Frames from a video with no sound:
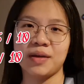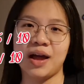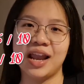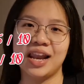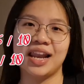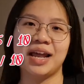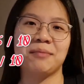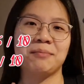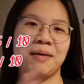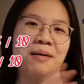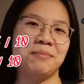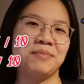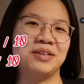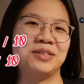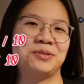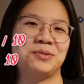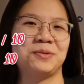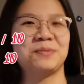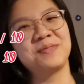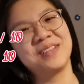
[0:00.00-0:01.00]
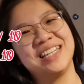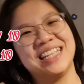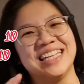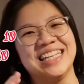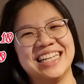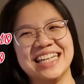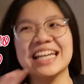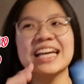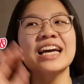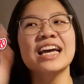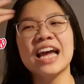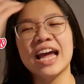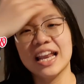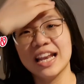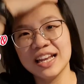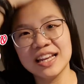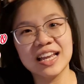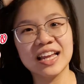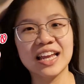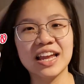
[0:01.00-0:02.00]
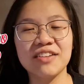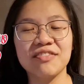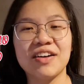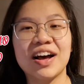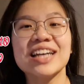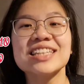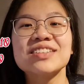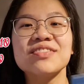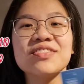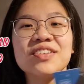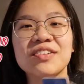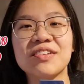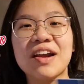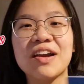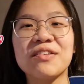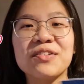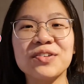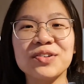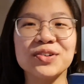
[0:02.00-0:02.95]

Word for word: I like mommy's room. And then they gave us Ferrero